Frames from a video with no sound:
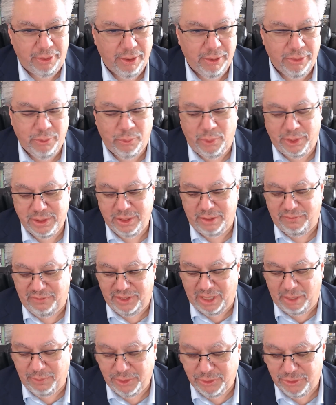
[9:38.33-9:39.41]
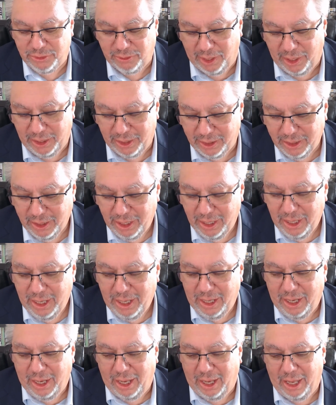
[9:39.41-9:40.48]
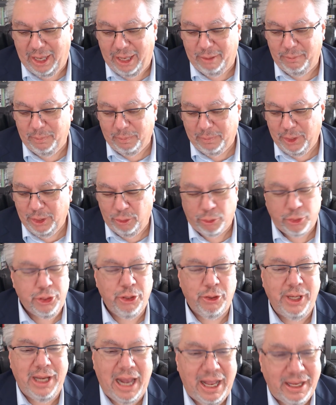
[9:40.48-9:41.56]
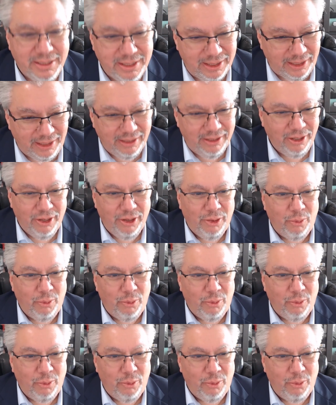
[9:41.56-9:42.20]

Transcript: They're the ones that have demonstrated, curiosity.